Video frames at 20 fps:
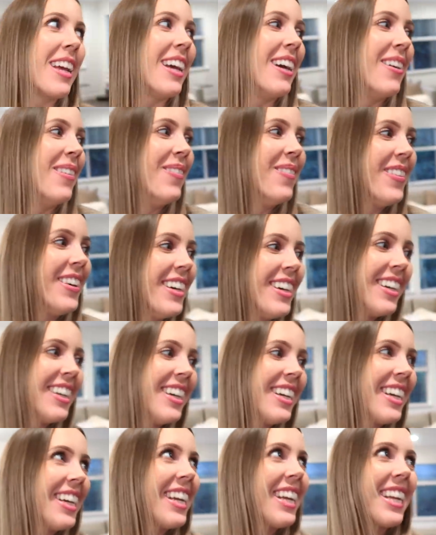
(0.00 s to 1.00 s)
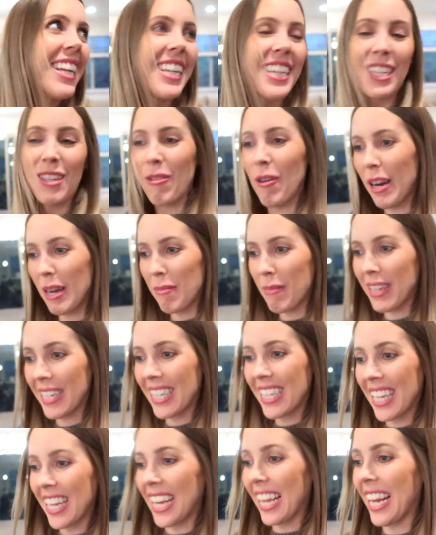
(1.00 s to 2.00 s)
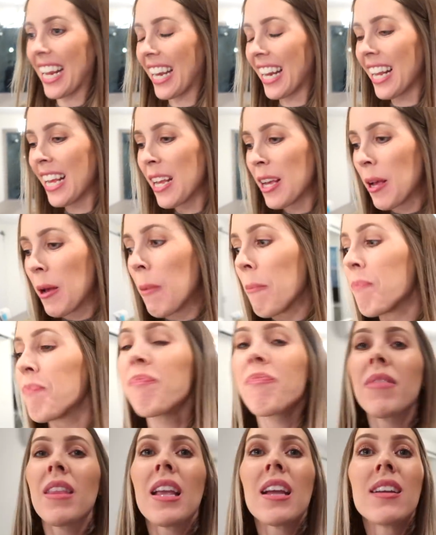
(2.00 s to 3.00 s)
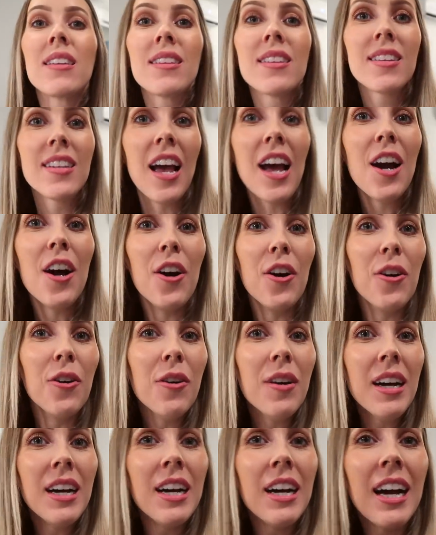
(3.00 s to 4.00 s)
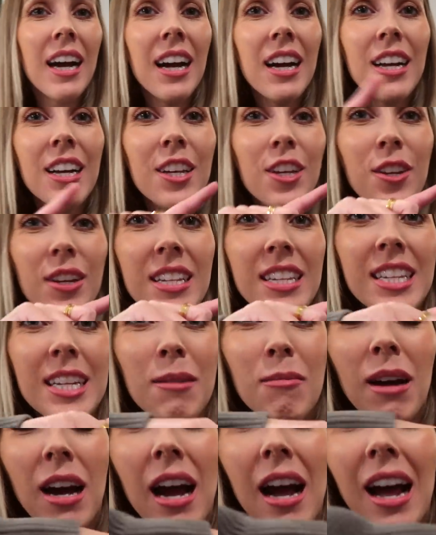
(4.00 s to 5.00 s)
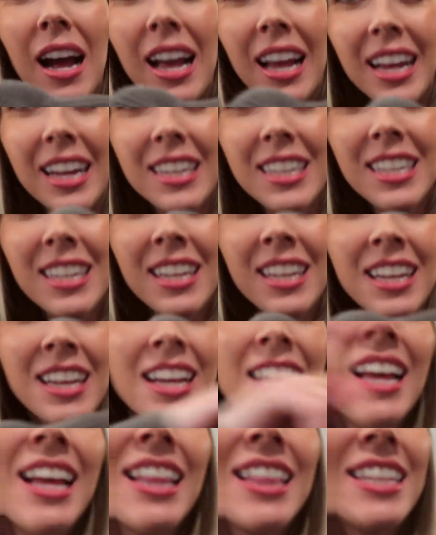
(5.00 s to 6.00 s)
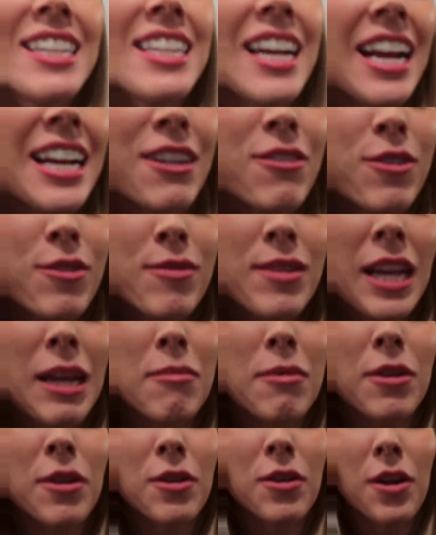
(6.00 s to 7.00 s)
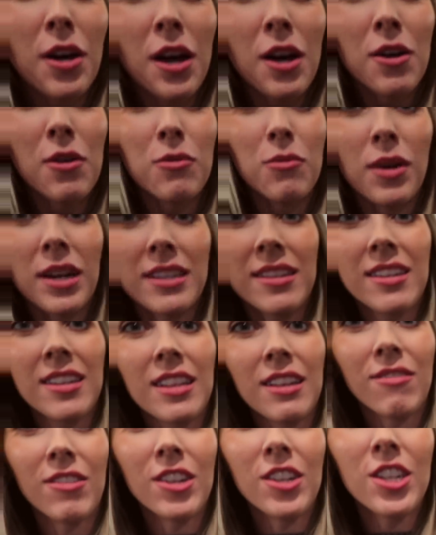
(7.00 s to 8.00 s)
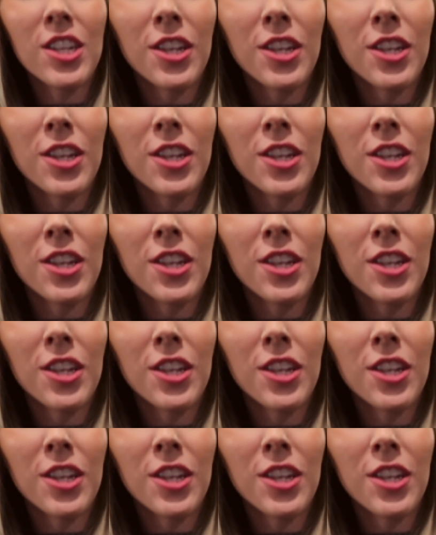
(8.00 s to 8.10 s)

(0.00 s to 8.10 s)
him. He doesn't want to be seen. So, you can see behind, the dining room table was delivered